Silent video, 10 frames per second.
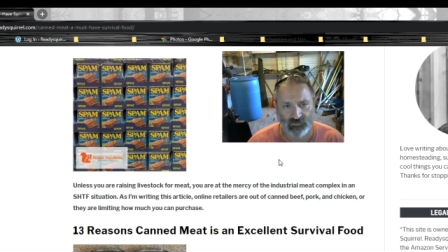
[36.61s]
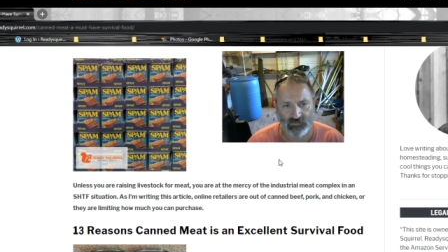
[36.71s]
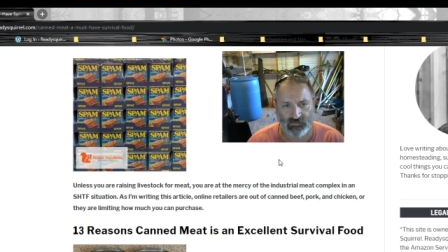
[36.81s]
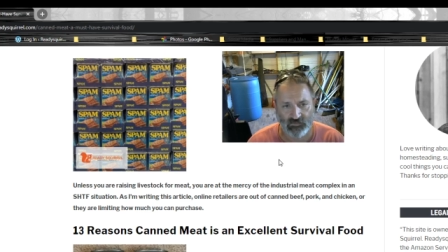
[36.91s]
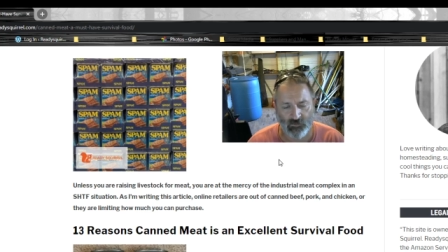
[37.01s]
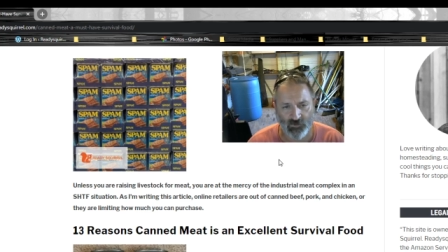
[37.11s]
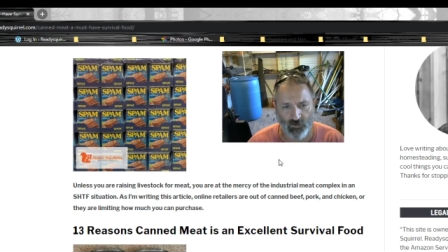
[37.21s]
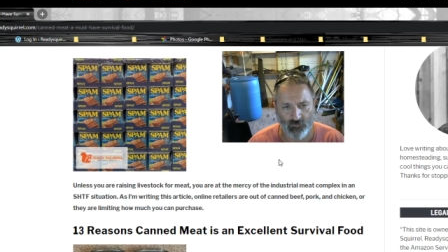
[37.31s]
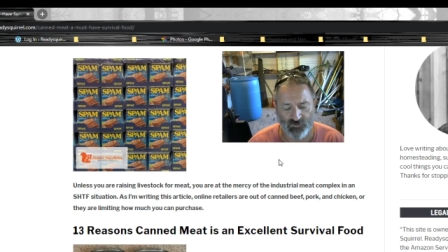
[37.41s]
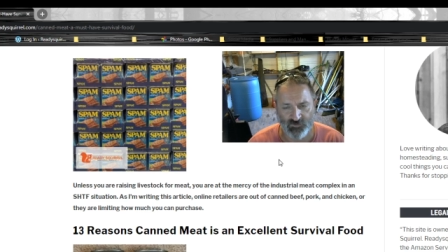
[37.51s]
Uh, I went
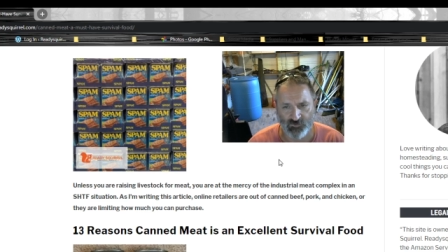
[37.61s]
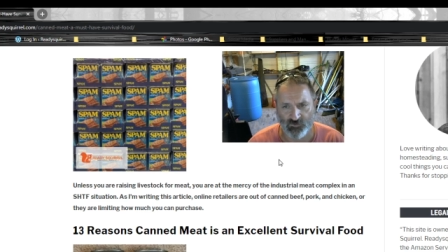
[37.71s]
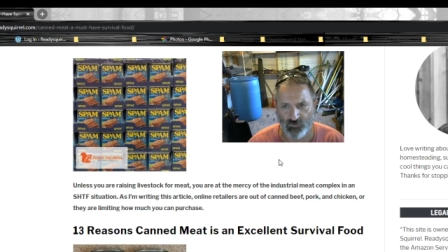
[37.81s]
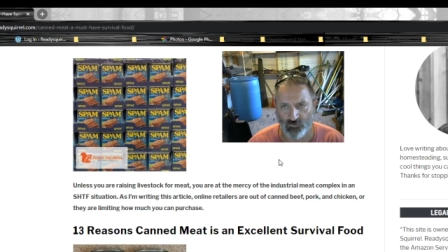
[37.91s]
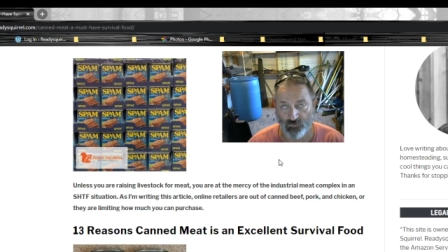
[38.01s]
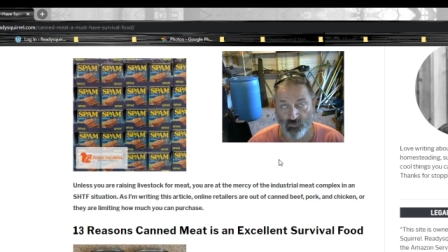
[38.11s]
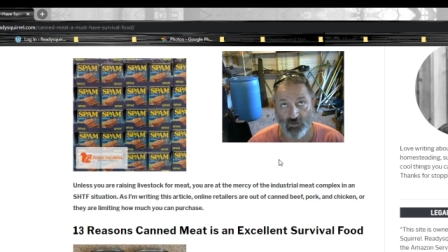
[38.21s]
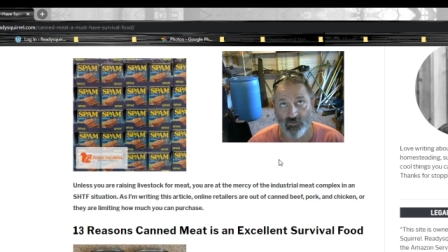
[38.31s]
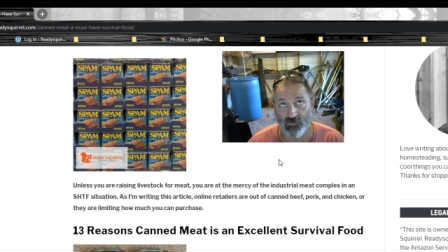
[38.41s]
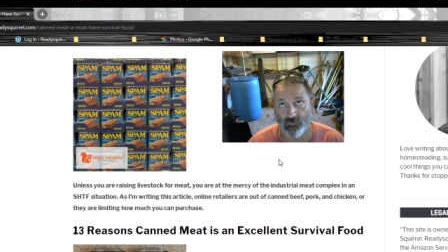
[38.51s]
over to
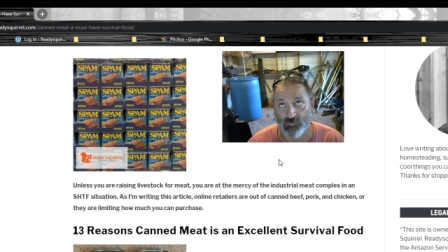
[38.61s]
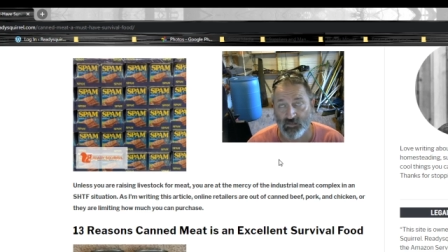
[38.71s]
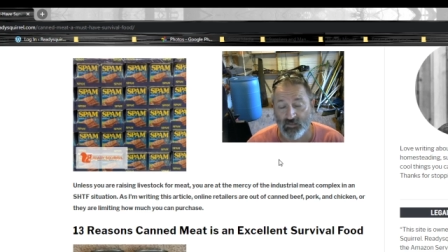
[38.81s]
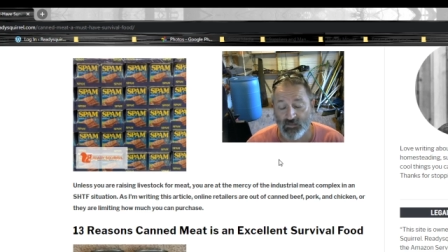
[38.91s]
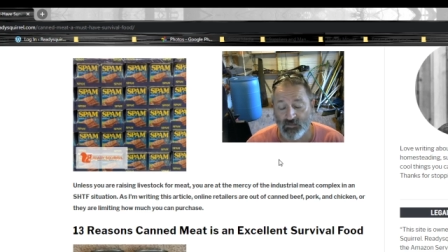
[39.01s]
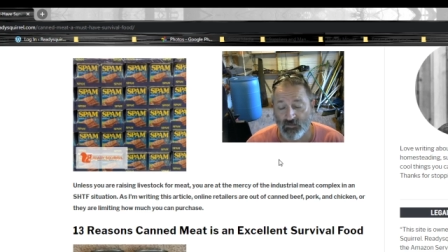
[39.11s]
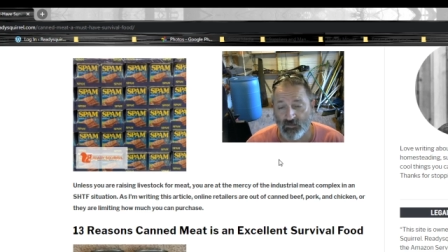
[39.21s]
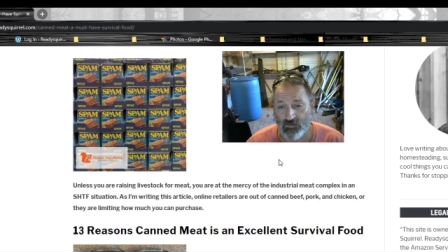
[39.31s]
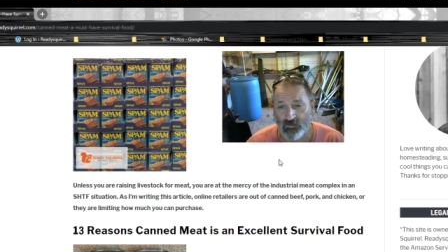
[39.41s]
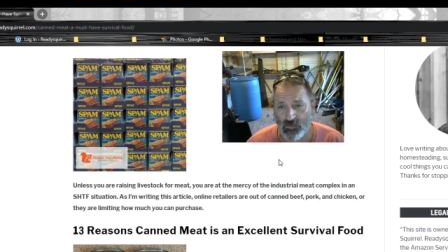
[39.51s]
one of the
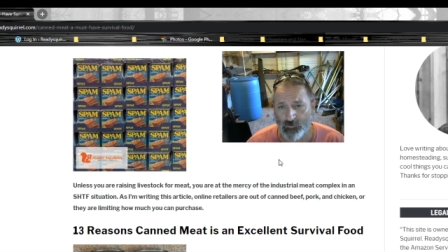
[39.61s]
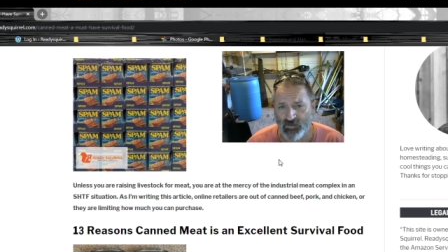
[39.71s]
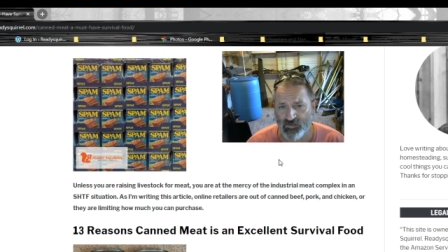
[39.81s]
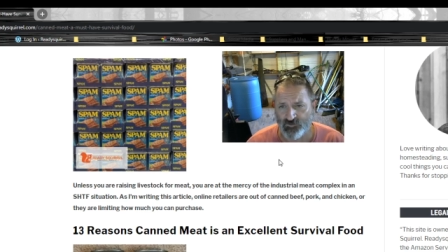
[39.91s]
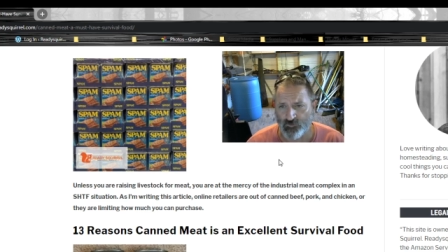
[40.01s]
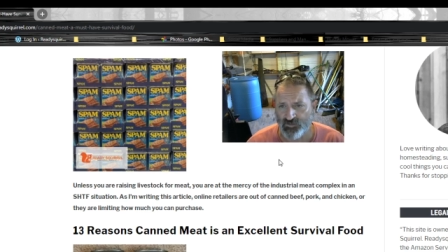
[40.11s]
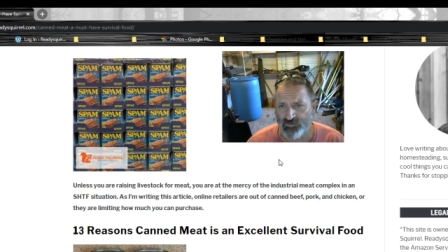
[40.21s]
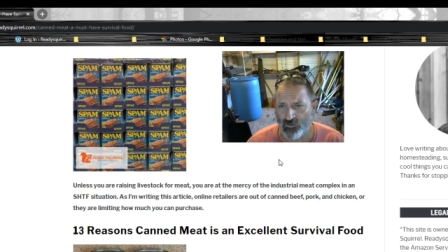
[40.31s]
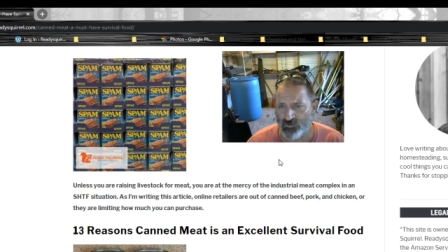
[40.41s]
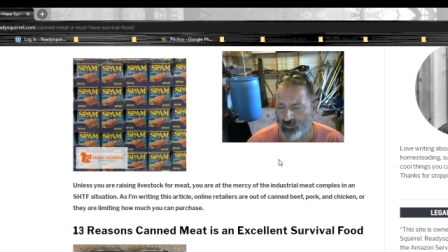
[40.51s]
companies or
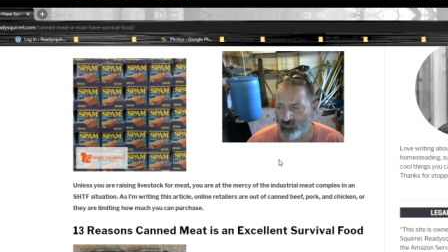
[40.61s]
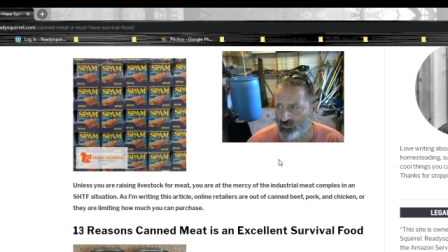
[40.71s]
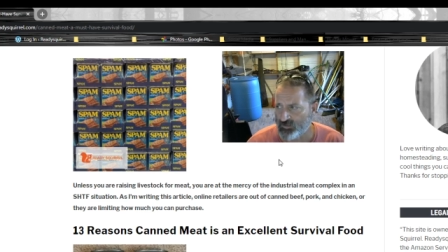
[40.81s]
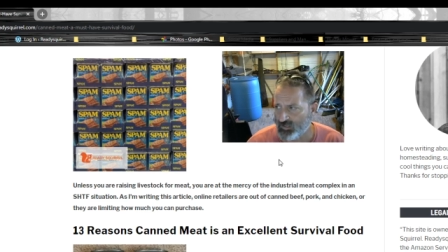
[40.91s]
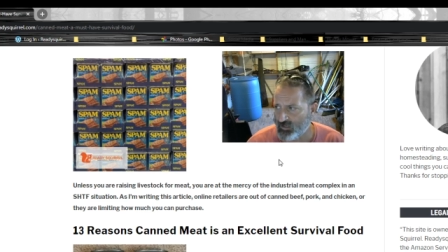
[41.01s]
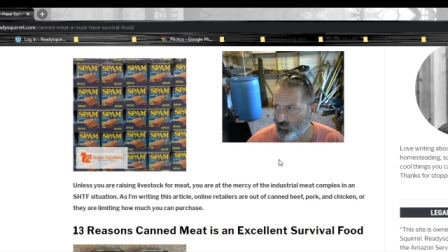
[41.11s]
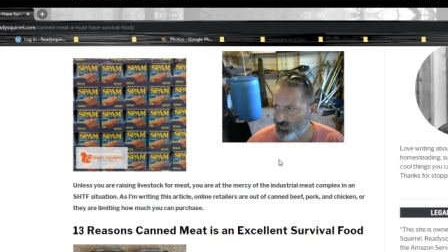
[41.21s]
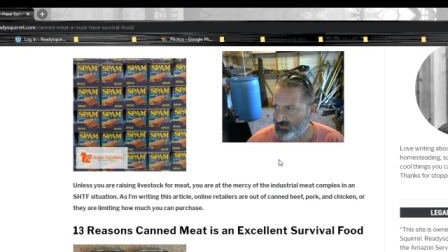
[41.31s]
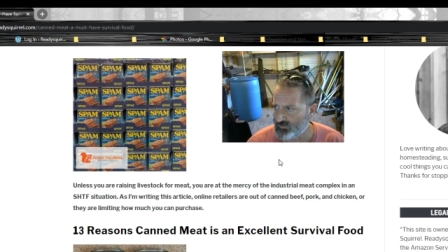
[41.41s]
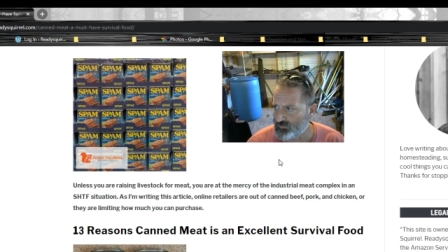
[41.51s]
retailers I was looking at
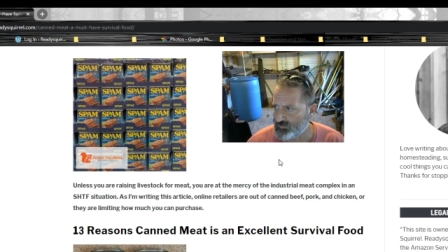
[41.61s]
was